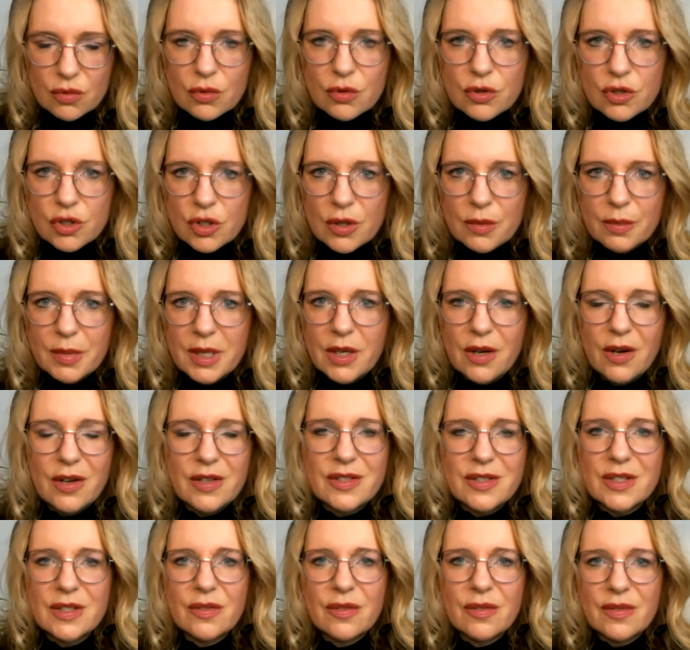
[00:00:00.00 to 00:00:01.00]
crucial,
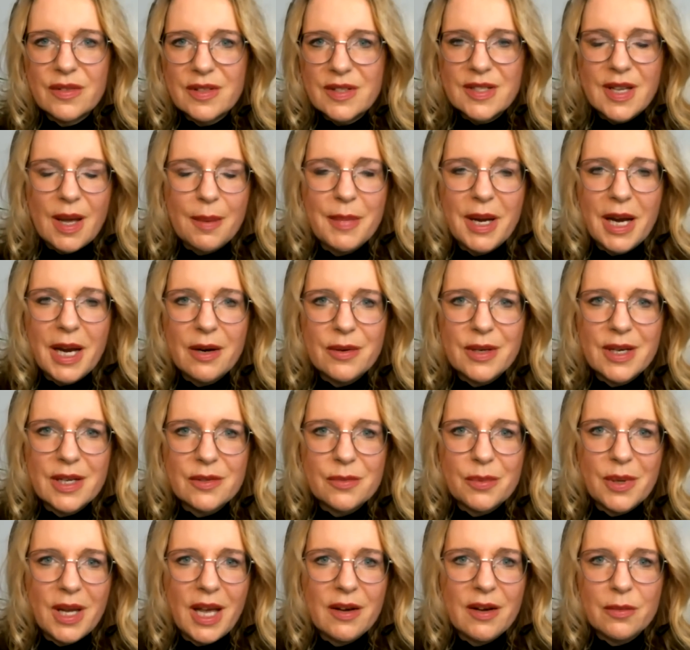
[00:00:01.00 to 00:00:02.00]
because in some
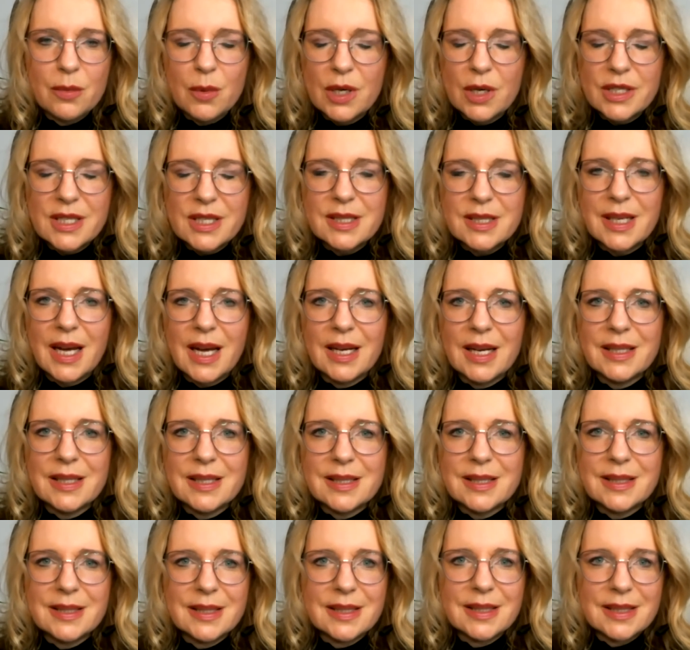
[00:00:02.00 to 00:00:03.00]
areas we have water
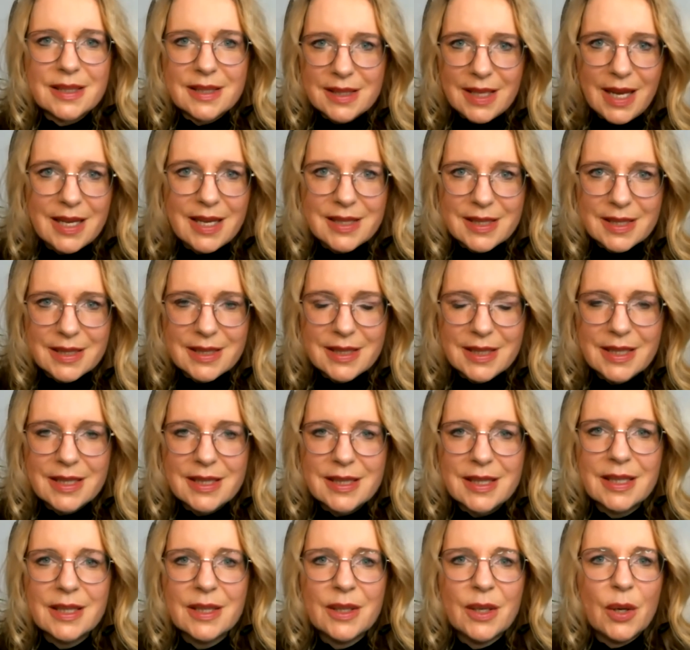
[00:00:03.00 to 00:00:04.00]

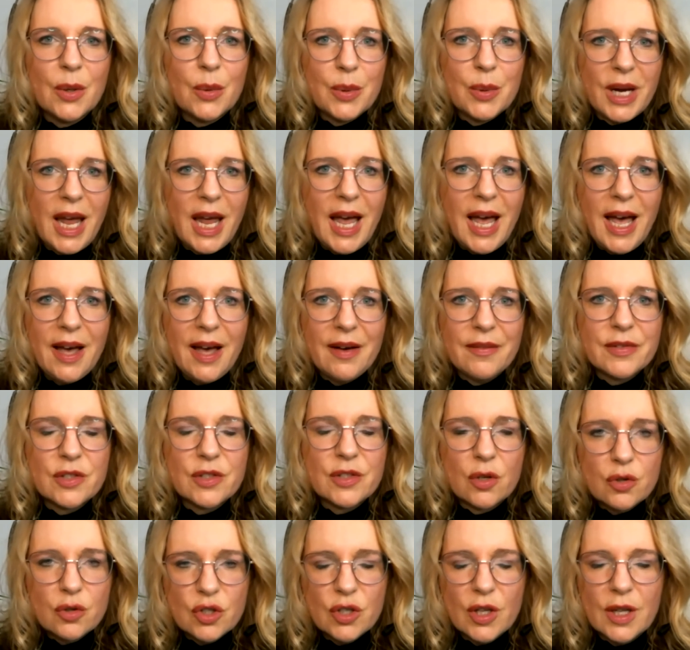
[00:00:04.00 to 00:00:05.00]
scarcities, we have
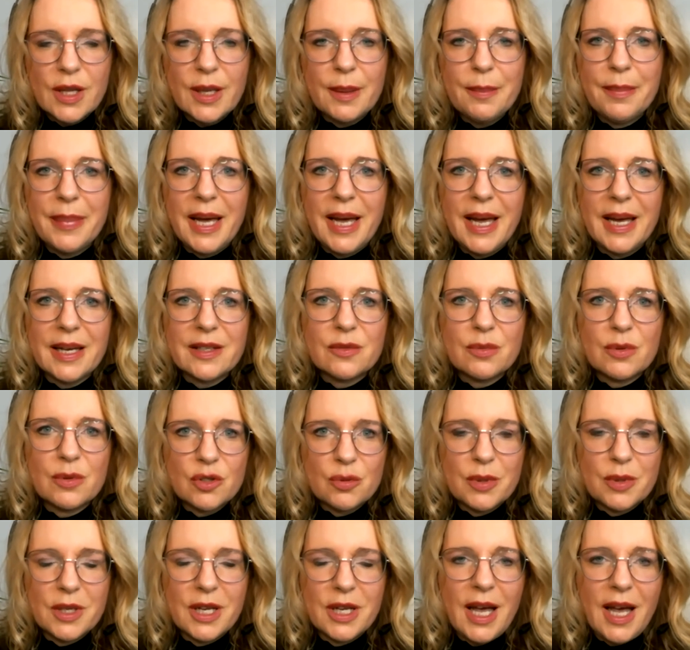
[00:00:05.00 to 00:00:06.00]
social impacts
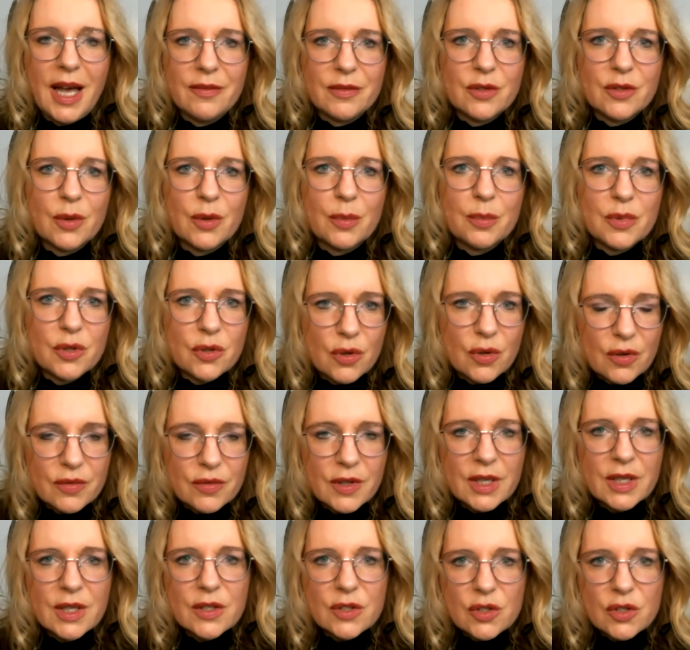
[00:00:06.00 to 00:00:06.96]
which we have to observe.